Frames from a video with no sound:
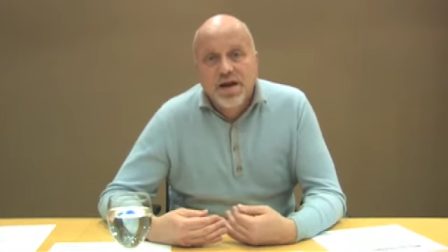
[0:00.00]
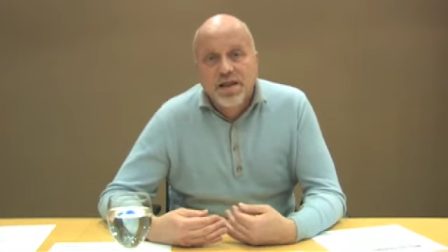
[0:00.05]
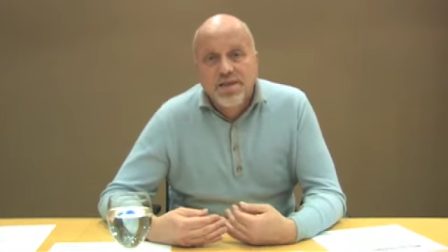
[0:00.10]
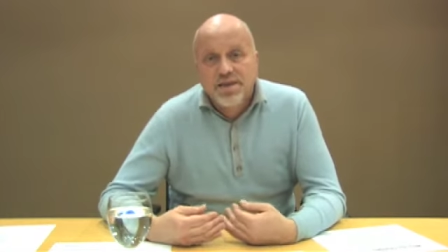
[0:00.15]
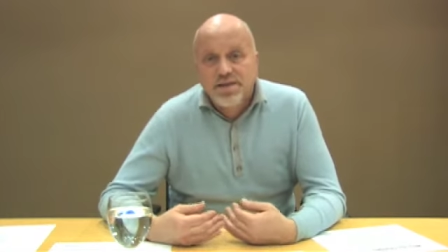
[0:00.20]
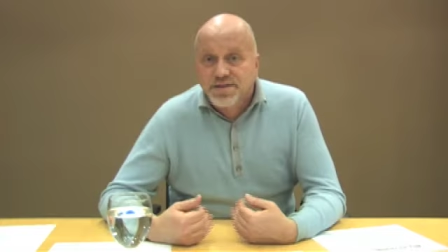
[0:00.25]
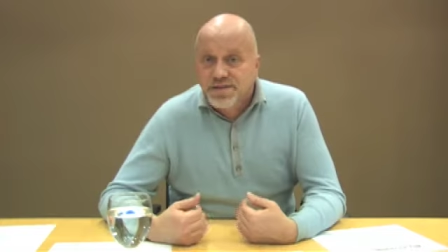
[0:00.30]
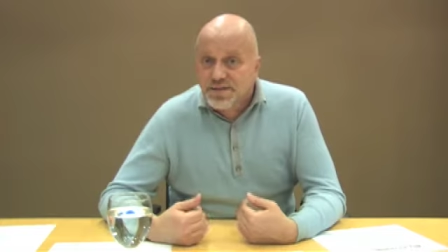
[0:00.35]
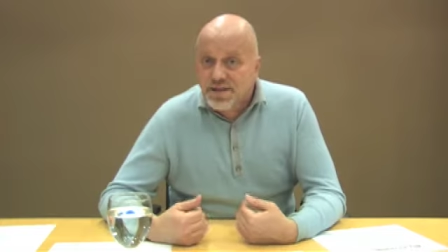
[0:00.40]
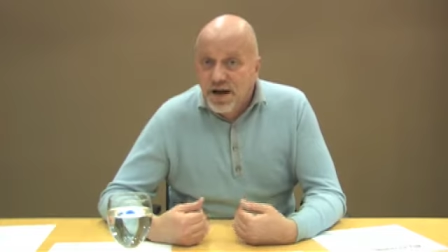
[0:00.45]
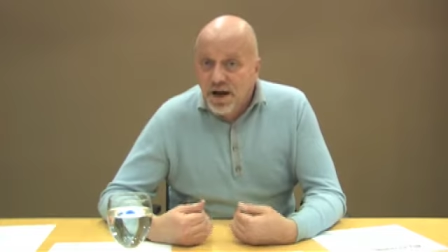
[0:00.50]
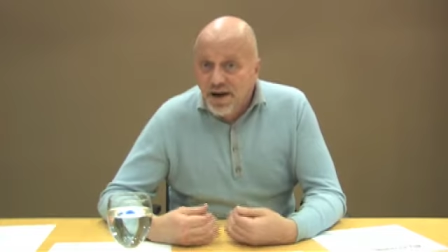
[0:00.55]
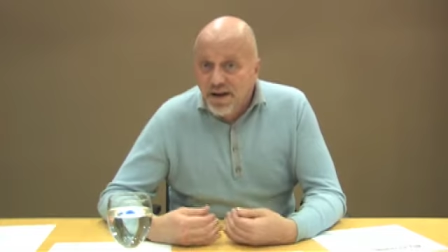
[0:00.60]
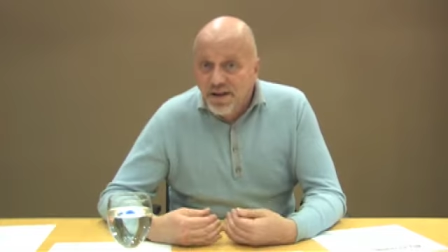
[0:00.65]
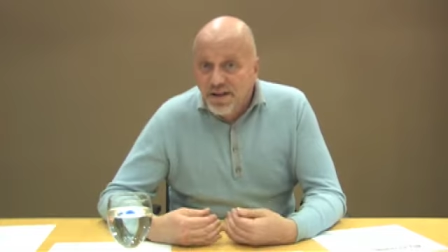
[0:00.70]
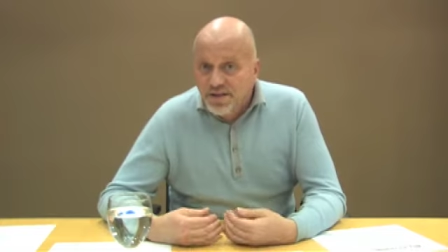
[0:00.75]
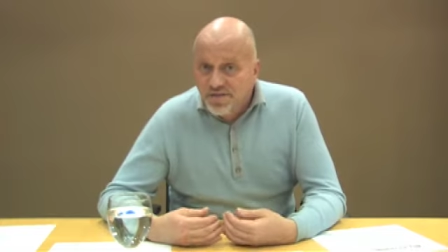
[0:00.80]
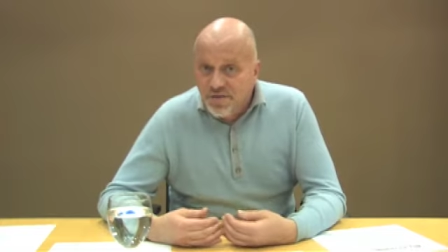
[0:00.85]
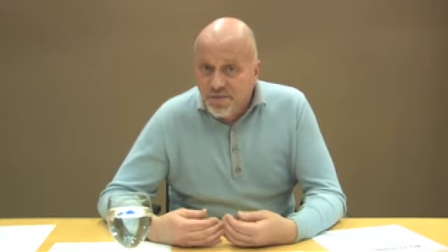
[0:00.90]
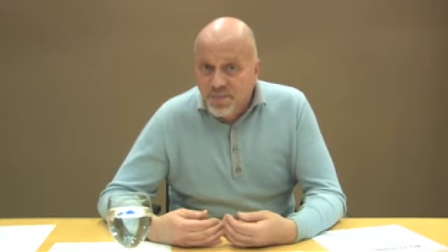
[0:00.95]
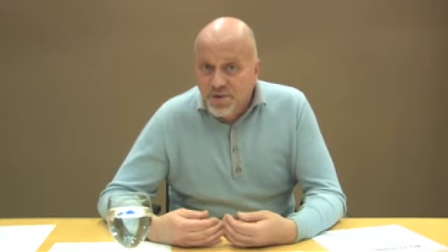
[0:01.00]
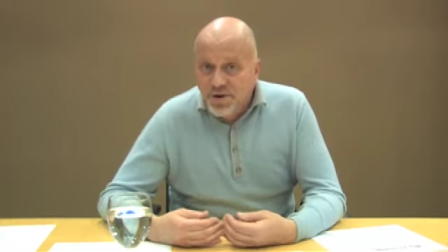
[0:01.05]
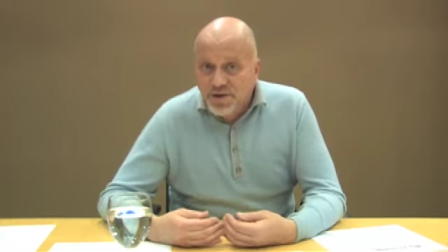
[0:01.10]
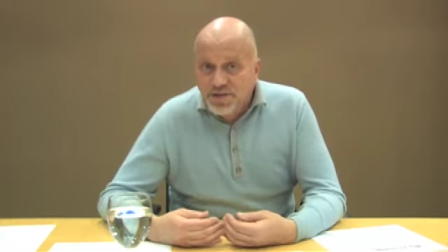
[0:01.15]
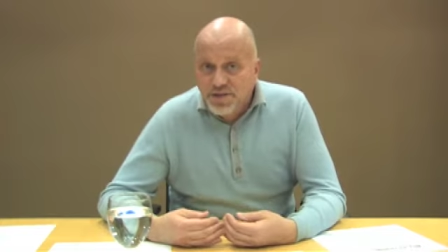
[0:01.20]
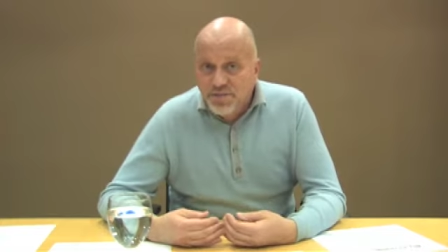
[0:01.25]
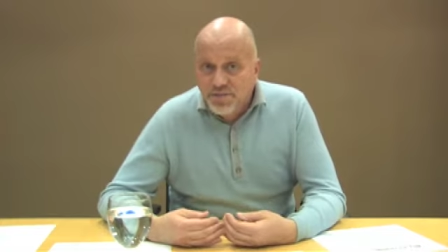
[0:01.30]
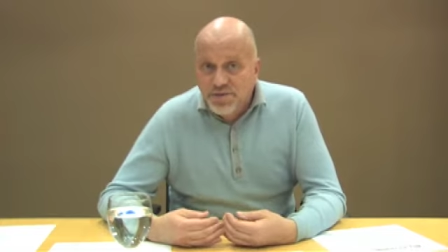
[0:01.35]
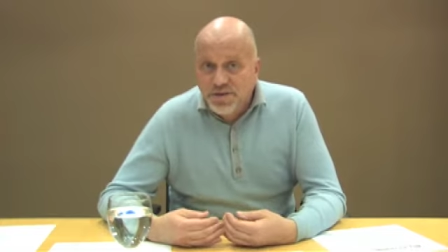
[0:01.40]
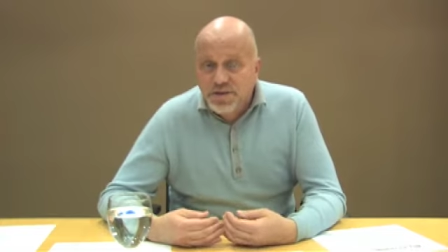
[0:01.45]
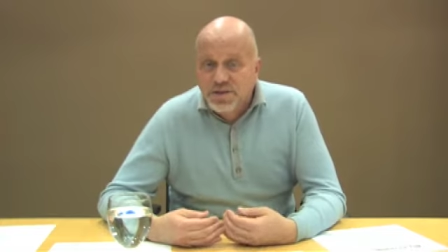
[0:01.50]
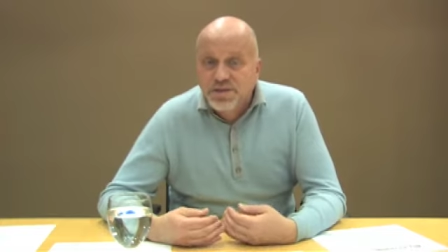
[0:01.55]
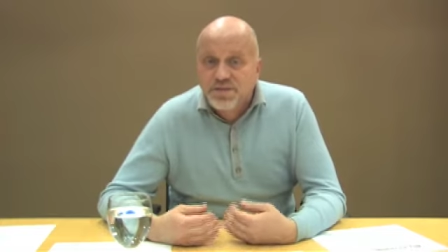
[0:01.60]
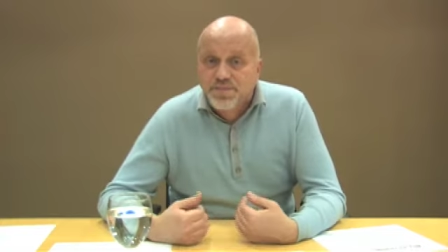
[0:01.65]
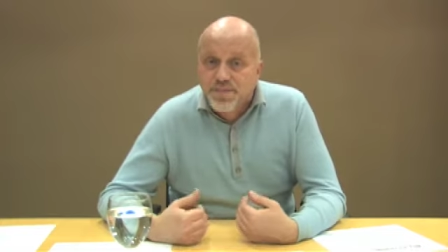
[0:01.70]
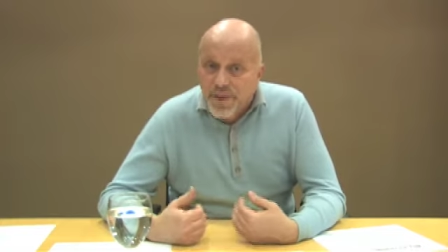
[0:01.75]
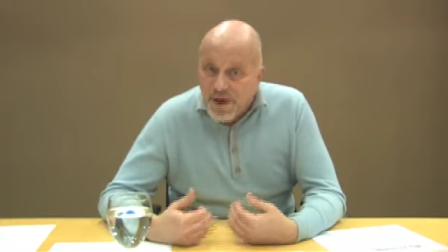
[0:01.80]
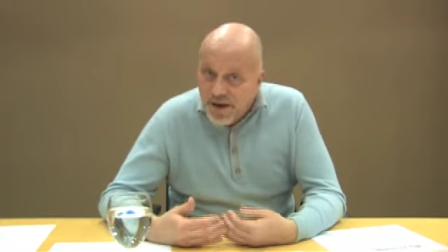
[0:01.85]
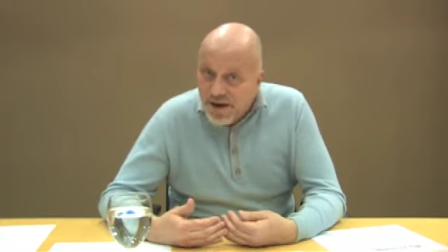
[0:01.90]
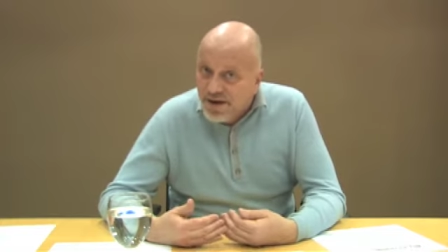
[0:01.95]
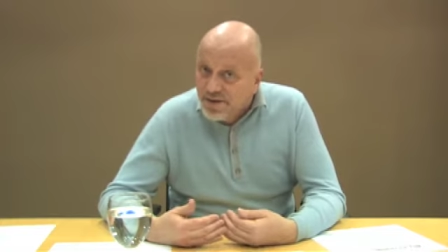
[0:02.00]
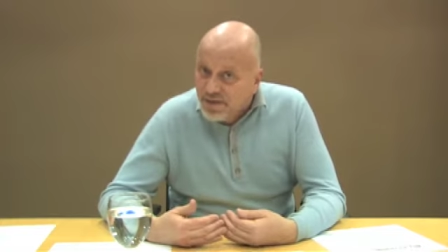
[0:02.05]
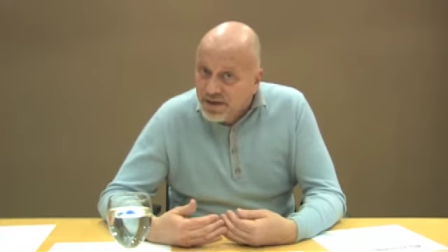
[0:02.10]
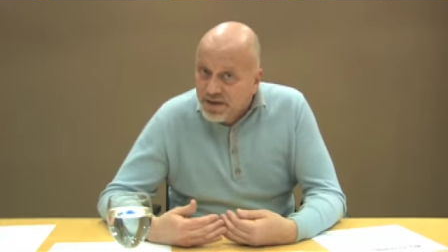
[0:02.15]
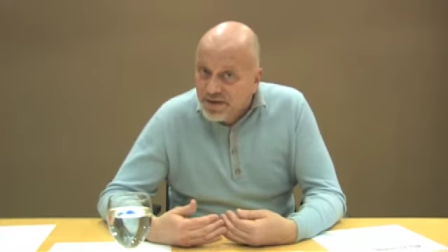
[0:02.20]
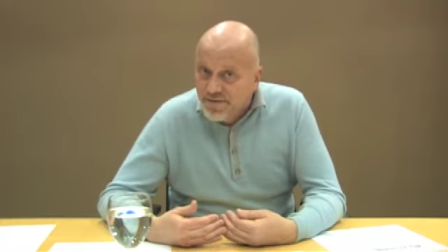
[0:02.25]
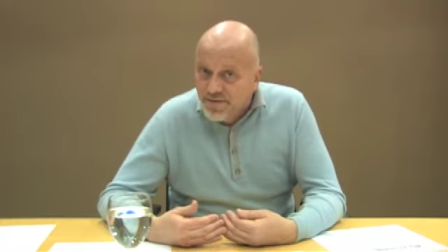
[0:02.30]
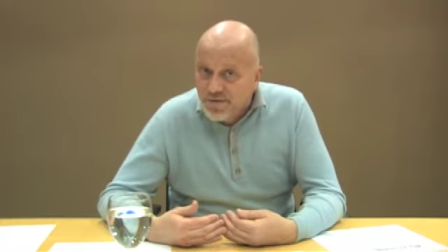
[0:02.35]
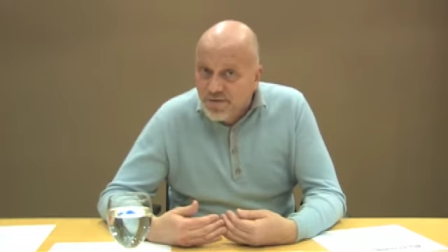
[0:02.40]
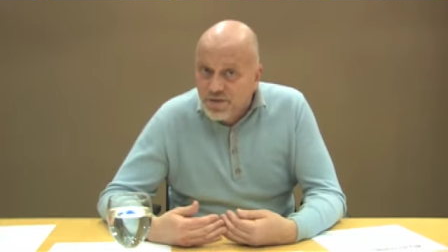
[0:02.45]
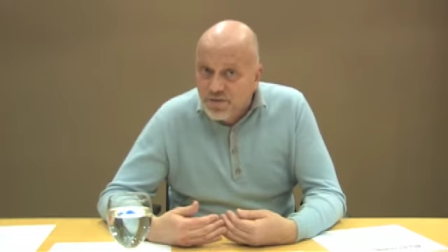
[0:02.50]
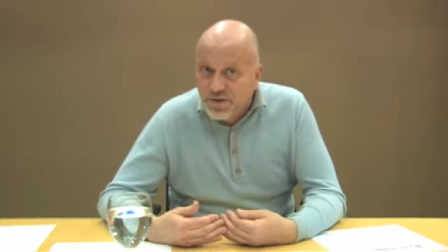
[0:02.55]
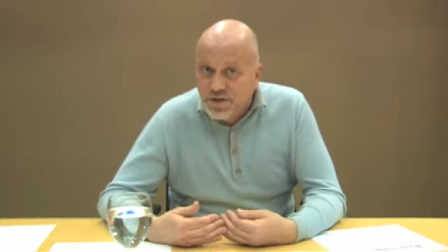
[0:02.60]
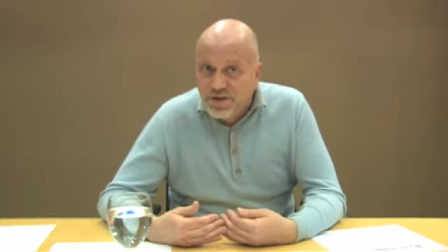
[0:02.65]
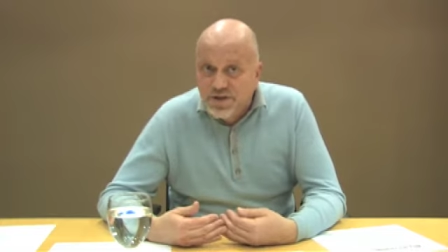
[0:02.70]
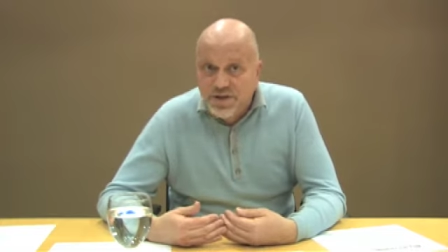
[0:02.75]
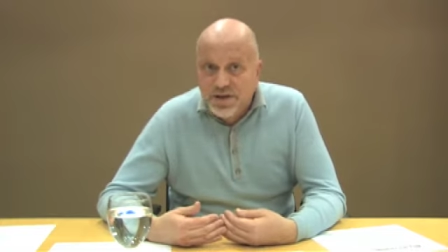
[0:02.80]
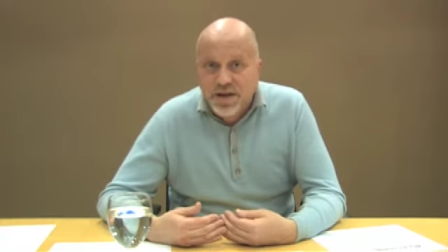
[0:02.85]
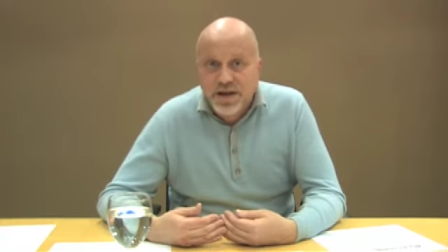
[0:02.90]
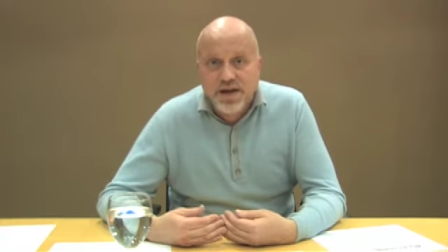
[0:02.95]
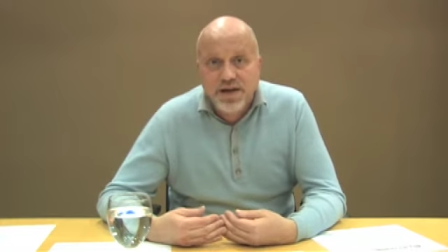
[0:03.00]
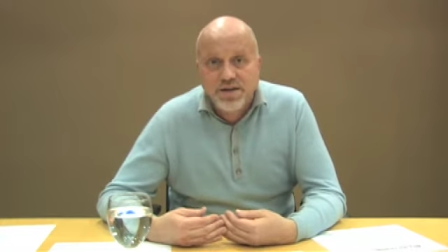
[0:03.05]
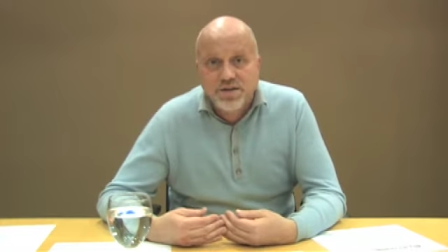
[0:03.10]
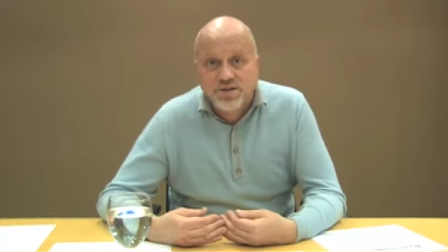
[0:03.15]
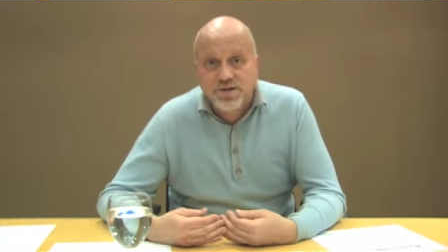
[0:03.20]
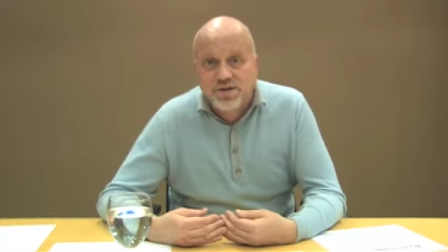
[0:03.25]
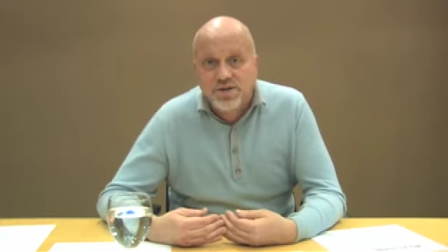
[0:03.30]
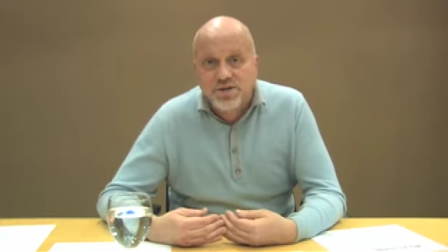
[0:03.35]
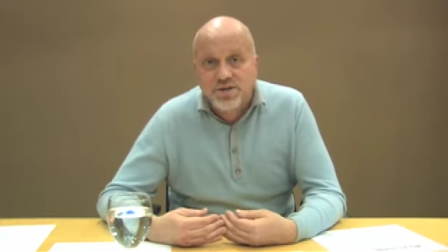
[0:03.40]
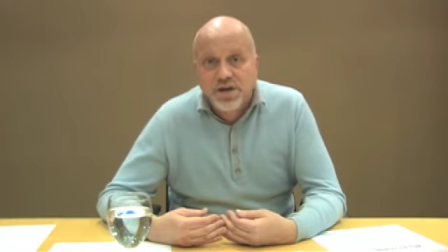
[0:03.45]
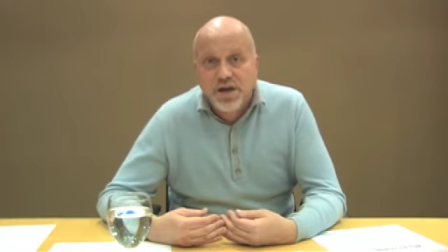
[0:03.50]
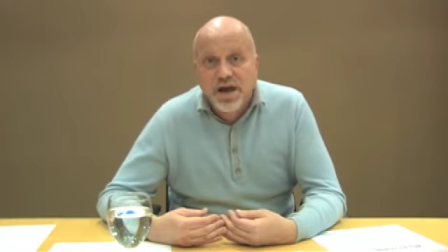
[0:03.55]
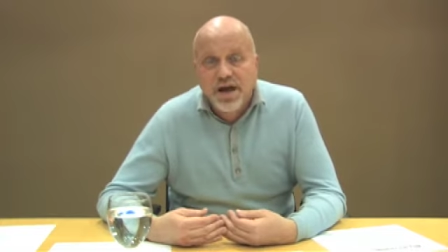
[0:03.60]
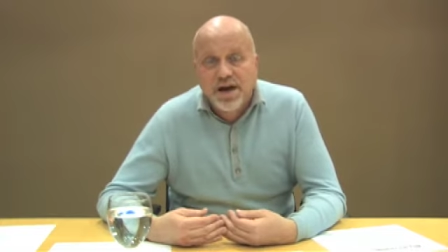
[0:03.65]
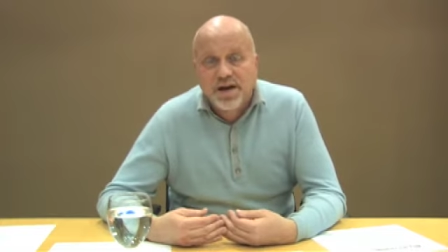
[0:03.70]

The style of a press release may give you indications